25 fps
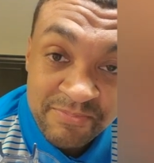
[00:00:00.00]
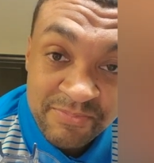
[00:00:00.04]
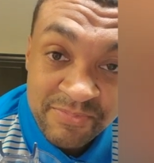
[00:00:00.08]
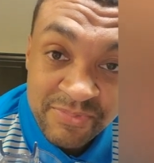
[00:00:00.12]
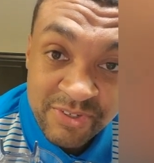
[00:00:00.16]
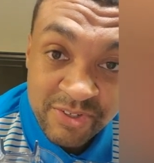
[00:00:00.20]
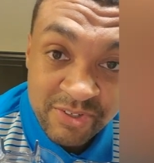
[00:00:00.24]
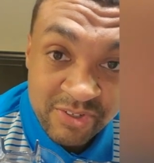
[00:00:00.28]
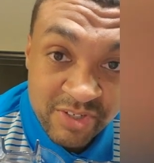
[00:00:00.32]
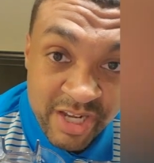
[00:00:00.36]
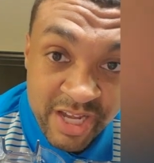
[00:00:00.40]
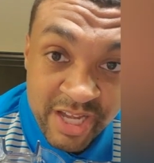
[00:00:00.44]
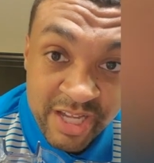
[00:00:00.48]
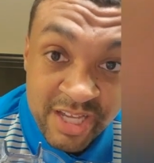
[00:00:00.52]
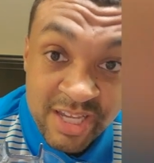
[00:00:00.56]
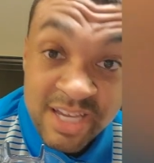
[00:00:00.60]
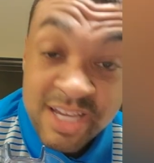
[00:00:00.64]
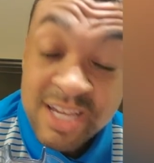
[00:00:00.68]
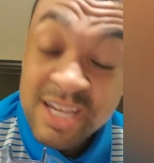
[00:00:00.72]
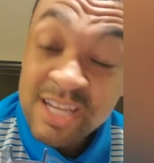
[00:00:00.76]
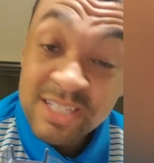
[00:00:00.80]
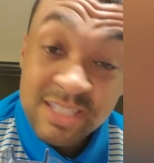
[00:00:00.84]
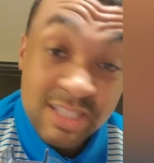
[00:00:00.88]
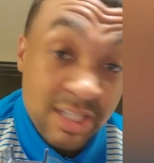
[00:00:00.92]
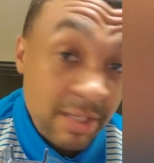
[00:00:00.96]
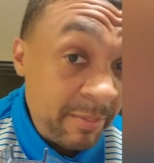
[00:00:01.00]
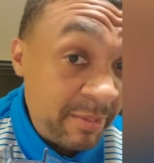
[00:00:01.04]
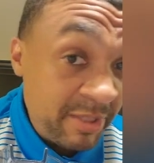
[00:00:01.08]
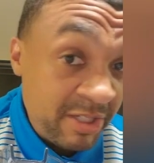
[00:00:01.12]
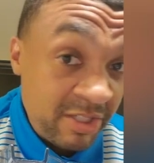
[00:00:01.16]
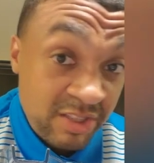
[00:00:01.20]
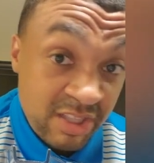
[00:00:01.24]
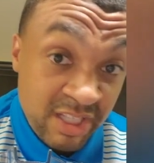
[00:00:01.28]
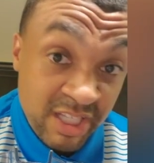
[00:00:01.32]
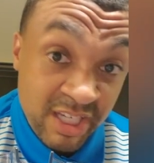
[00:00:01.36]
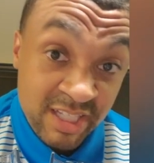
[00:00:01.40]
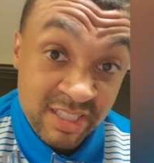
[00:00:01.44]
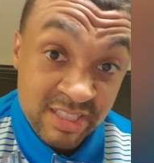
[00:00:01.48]
Okay, some of the
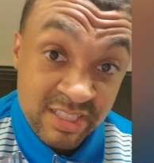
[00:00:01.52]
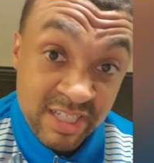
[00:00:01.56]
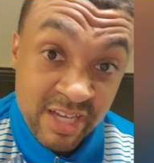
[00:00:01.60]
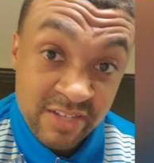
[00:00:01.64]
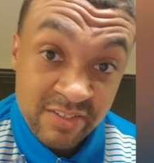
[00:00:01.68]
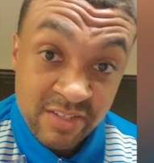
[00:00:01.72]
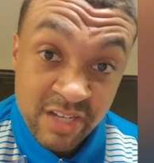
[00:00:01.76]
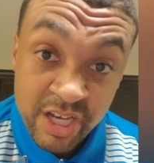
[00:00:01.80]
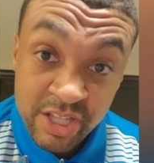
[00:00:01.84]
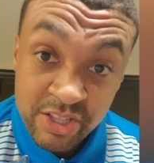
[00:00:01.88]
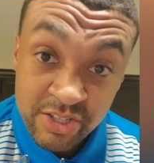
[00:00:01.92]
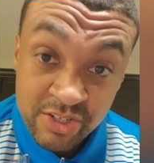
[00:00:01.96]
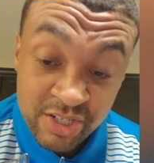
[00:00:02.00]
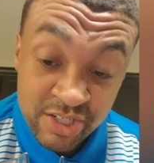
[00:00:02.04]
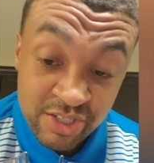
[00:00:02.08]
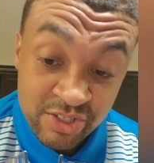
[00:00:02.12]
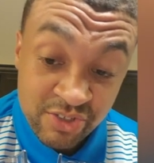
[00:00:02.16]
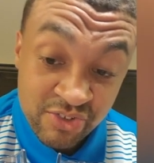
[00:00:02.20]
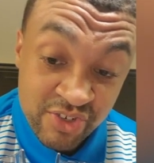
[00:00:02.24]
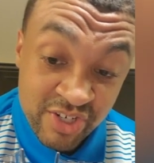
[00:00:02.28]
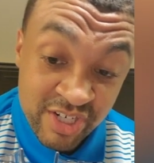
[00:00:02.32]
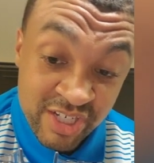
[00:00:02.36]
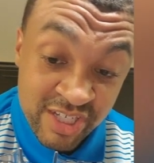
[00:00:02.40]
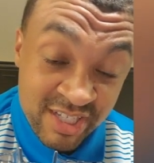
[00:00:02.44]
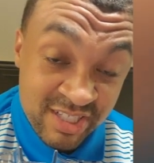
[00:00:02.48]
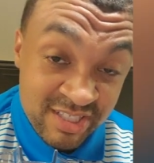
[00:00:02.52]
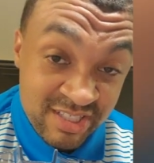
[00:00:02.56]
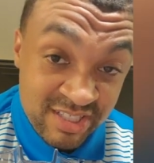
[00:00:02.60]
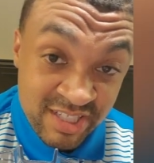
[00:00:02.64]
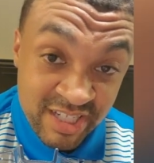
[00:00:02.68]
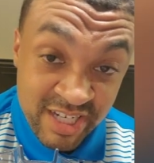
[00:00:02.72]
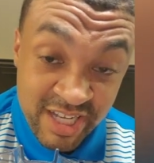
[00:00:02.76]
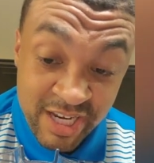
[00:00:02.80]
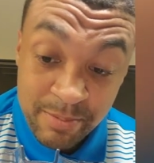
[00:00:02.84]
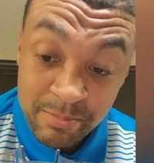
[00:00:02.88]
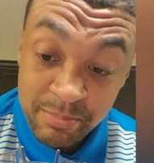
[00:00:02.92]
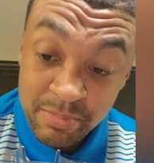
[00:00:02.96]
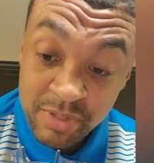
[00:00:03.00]
things have other ingredients in
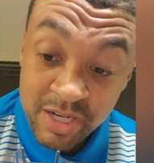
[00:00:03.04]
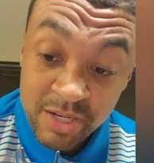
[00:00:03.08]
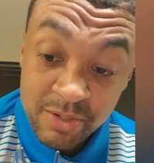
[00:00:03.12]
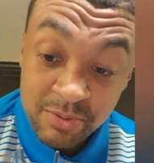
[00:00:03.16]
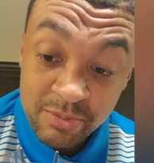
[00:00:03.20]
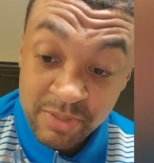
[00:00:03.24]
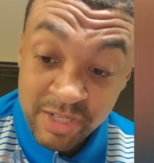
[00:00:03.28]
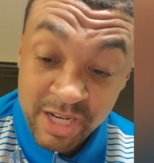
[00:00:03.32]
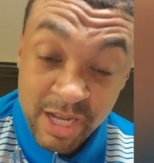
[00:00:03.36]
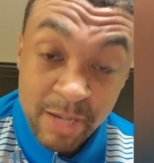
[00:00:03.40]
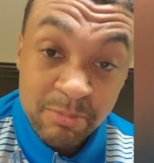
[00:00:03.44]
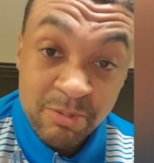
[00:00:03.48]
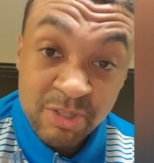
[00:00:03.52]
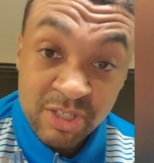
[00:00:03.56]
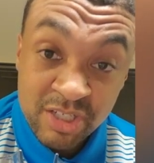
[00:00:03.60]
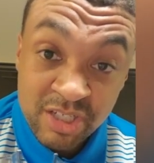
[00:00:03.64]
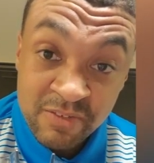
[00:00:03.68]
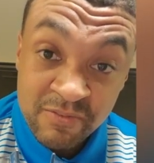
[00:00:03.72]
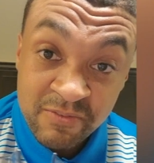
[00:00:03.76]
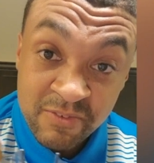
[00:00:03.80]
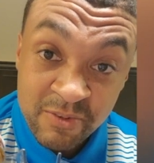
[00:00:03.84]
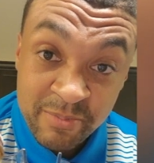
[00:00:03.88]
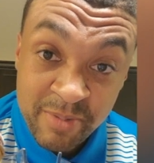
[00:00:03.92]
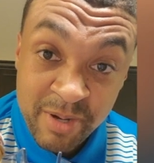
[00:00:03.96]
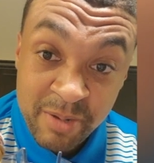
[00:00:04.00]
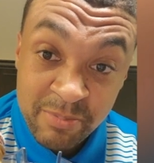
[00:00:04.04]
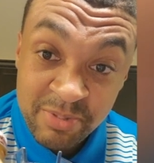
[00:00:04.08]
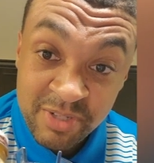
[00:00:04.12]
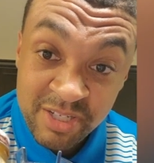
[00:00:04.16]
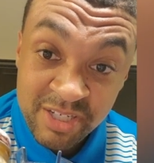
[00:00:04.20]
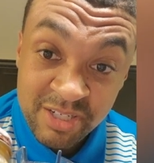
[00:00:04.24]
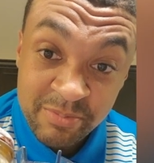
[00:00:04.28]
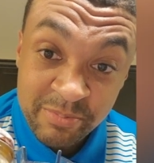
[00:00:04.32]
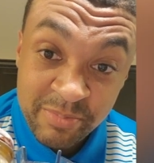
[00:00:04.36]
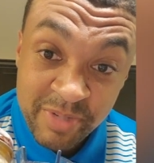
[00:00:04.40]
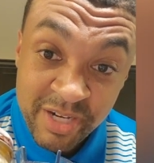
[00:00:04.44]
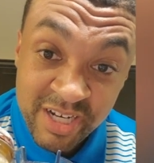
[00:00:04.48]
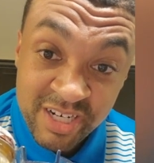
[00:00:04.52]
there, but when I'm looking for my
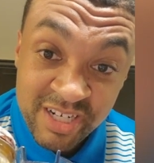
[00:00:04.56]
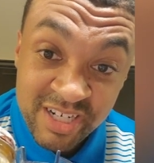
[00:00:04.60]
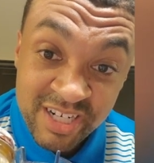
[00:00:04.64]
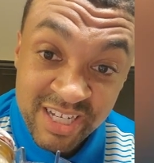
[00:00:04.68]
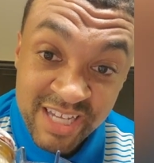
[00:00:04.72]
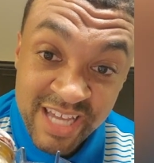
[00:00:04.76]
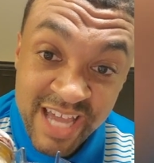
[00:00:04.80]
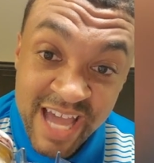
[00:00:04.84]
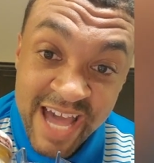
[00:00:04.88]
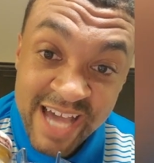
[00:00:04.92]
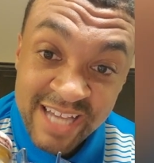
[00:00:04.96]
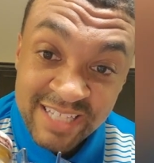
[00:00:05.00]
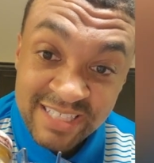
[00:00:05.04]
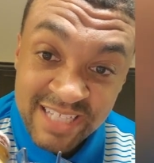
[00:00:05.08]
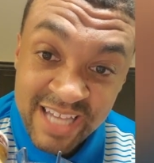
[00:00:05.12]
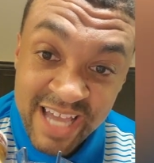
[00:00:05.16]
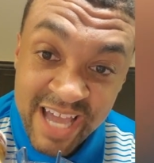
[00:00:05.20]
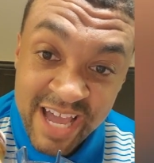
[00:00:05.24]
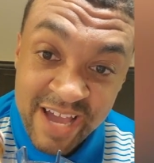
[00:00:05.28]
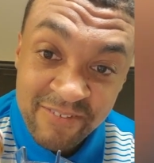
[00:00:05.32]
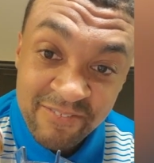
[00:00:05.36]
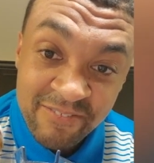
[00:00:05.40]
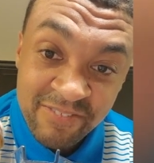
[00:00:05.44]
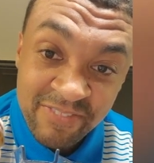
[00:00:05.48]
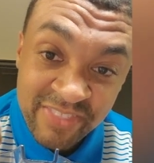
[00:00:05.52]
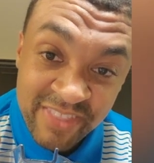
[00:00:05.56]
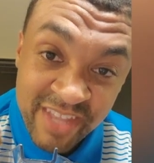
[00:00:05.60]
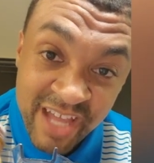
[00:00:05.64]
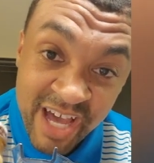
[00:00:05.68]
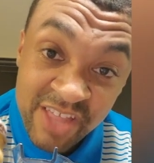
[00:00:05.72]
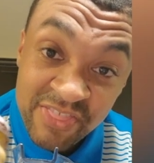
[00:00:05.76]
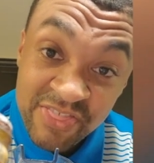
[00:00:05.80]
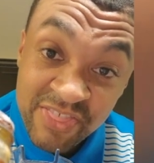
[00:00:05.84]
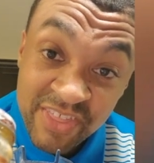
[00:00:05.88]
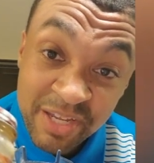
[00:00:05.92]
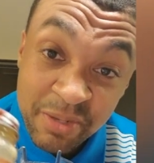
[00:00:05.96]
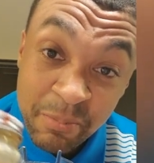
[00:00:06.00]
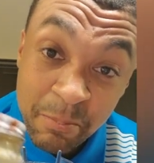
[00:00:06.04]
peanut butter, it has to have
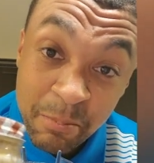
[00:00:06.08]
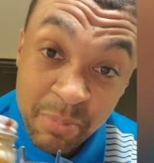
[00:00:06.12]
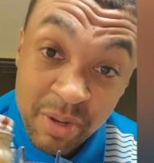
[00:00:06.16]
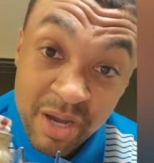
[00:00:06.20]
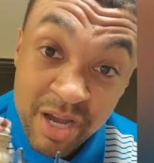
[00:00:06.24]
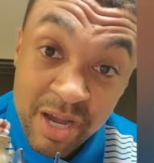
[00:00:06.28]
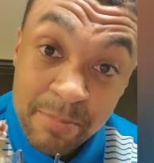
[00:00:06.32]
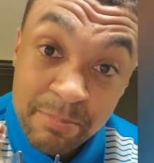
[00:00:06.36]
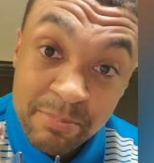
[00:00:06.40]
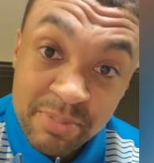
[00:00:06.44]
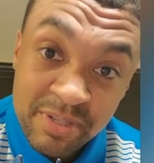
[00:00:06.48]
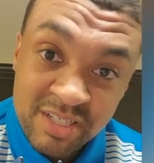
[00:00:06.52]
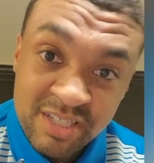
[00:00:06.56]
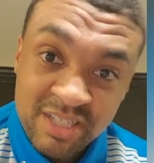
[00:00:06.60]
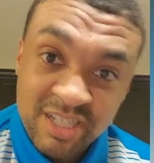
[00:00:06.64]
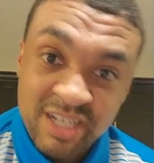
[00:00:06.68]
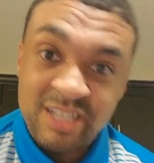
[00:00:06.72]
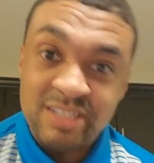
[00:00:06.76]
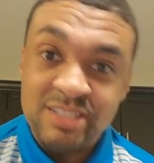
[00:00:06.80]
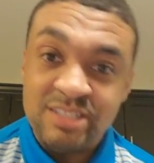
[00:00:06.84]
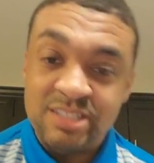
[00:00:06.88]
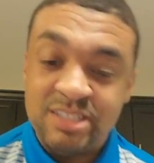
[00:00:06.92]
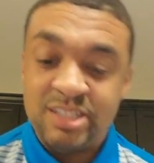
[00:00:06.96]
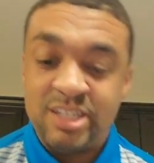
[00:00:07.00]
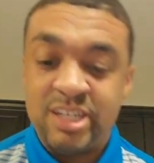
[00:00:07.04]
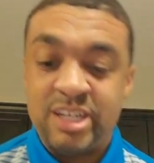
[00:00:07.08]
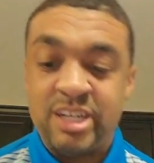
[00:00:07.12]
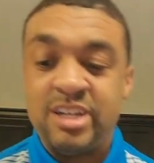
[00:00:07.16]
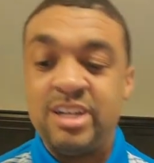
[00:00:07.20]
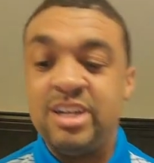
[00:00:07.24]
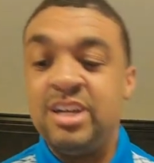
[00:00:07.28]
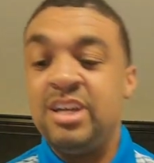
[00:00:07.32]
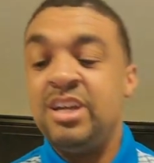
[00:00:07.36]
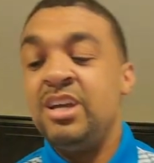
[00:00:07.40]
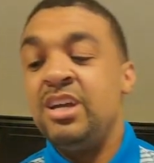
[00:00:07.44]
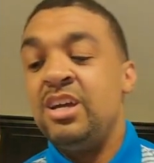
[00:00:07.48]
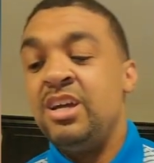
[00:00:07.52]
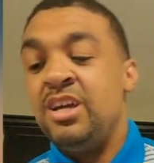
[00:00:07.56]
nothing but peanuts in there.
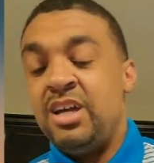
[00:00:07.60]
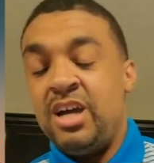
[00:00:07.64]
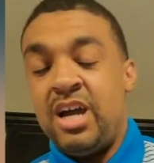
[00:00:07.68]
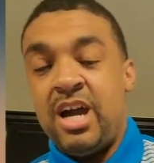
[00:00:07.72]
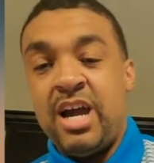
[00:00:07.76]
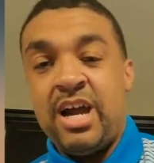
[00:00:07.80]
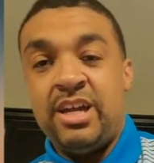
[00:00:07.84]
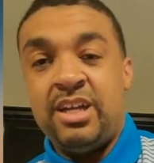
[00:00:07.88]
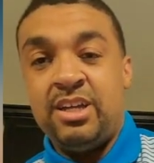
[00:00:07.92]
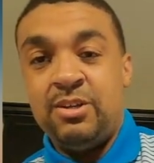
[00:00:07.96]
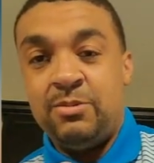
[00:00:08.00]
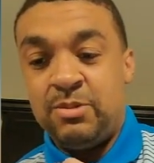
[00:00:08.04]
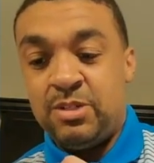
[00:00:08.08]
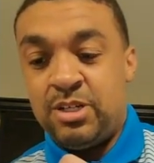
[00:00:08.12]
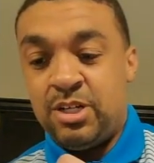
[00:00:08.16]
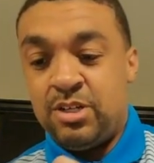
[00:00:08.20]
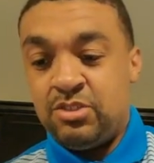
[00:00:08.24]
All right, here we go.